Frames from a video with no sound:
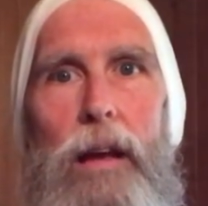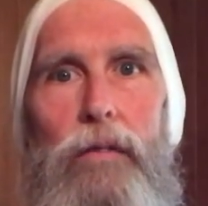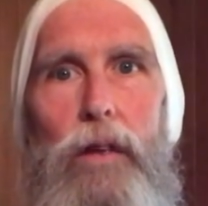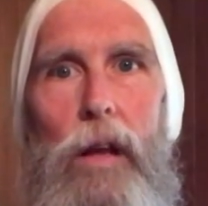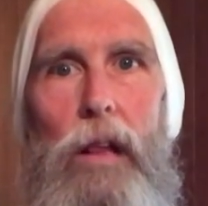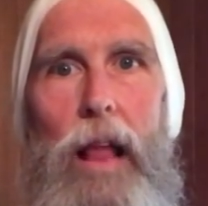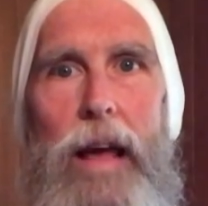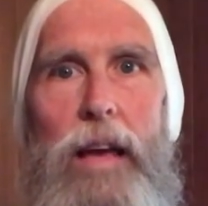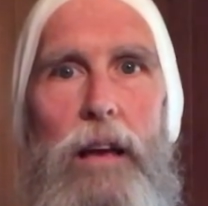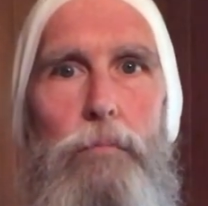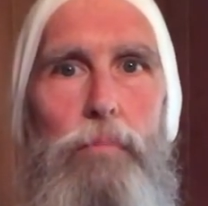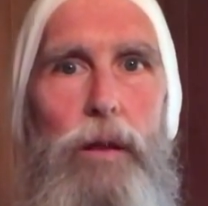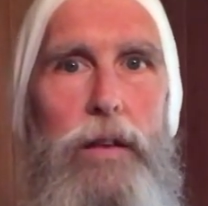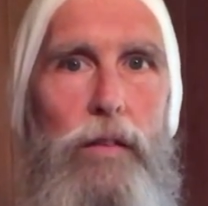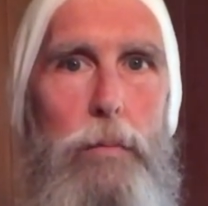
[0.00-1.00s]
If you like
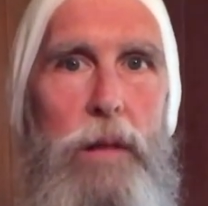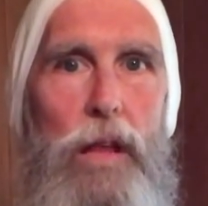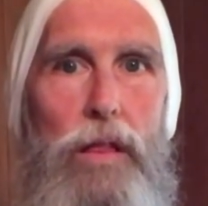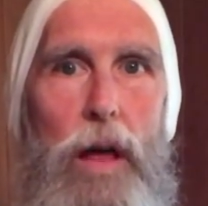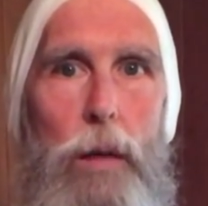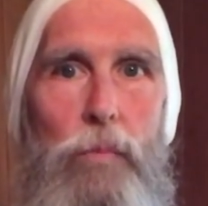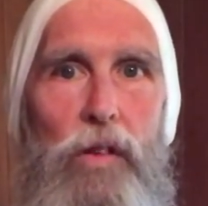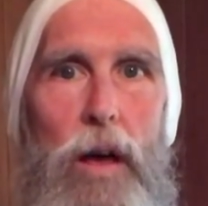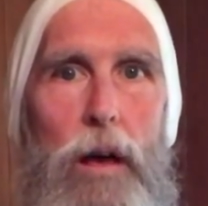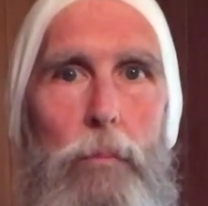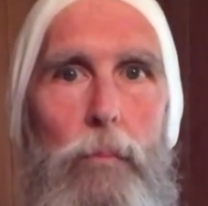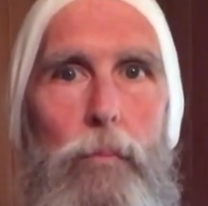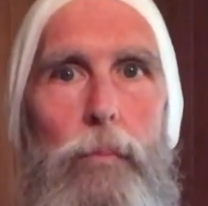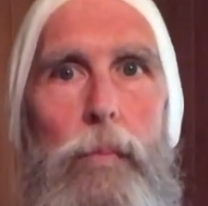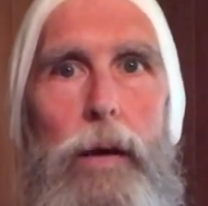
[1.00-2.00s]
it, please give me a thumbs up,